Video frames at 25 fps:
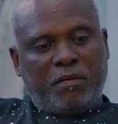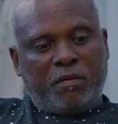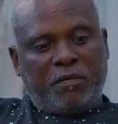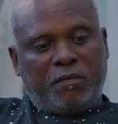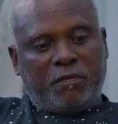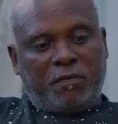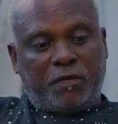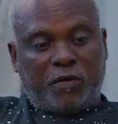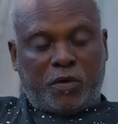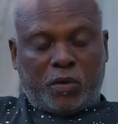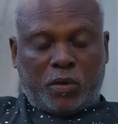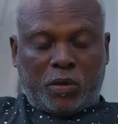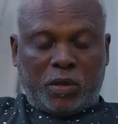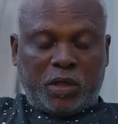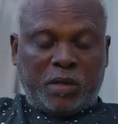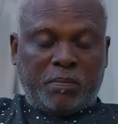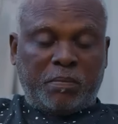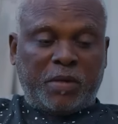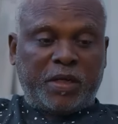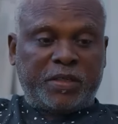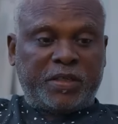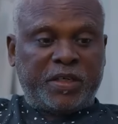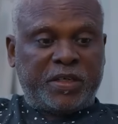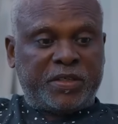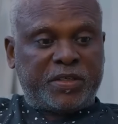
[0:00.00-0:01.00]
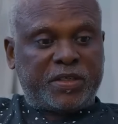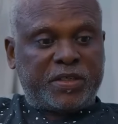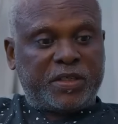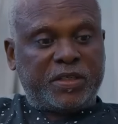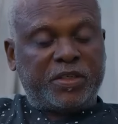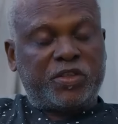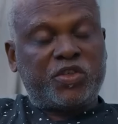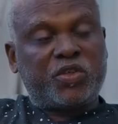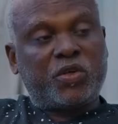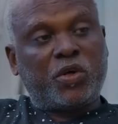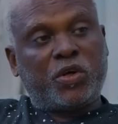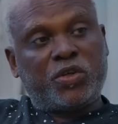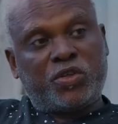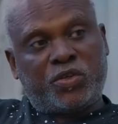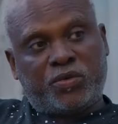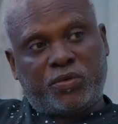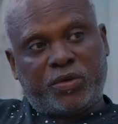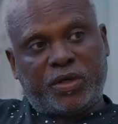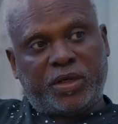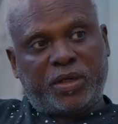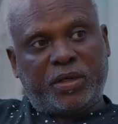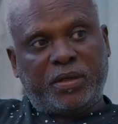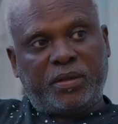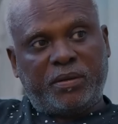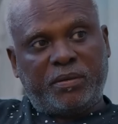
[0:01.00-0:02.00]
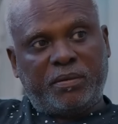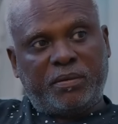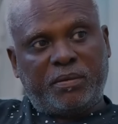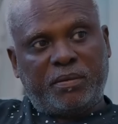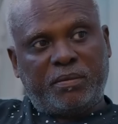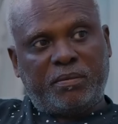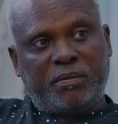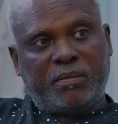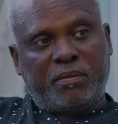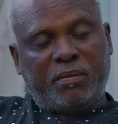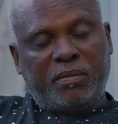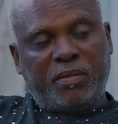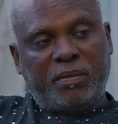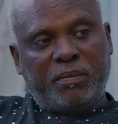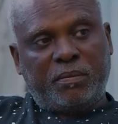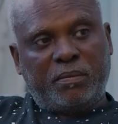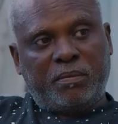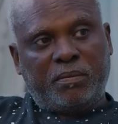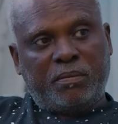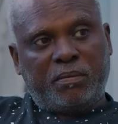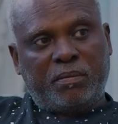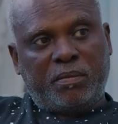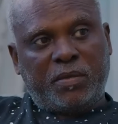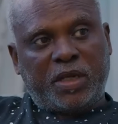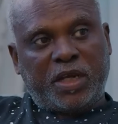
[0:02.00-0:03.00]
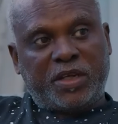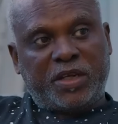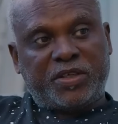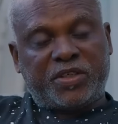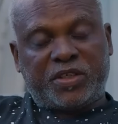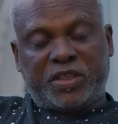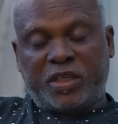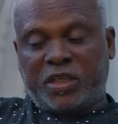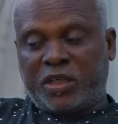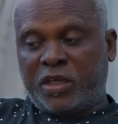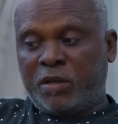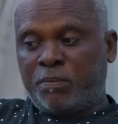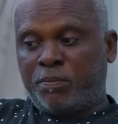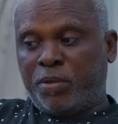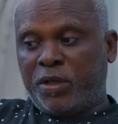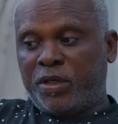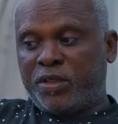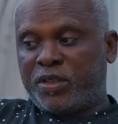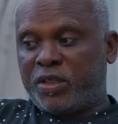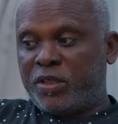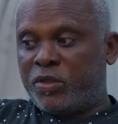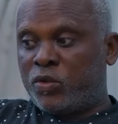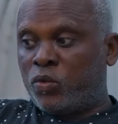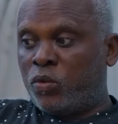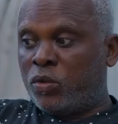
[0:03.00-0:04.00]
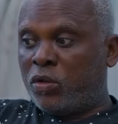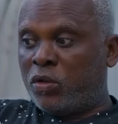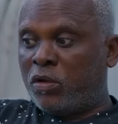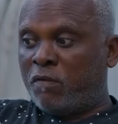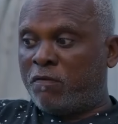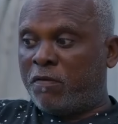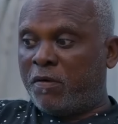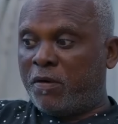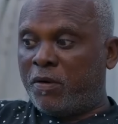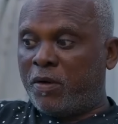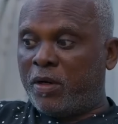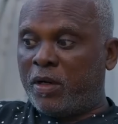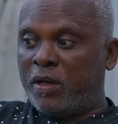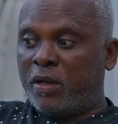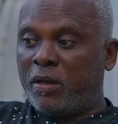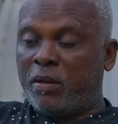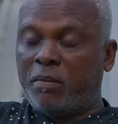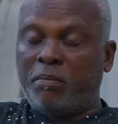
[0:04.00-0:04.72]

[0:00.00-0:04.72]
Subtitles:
for emergency surgery that is taking place at one of our